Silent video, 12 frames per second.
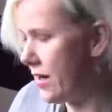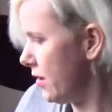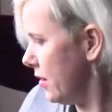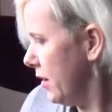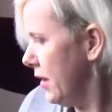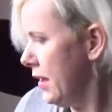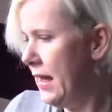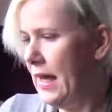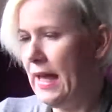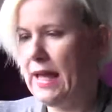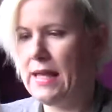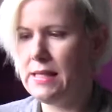here,
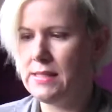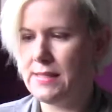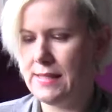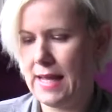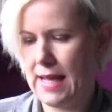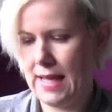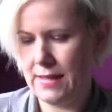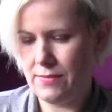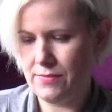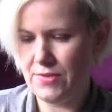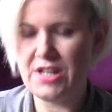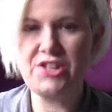is
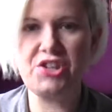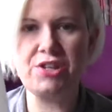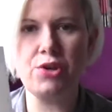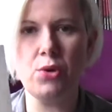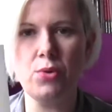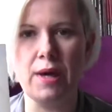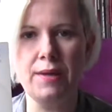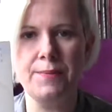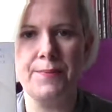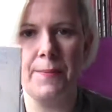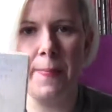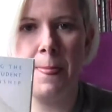Teaching Yoga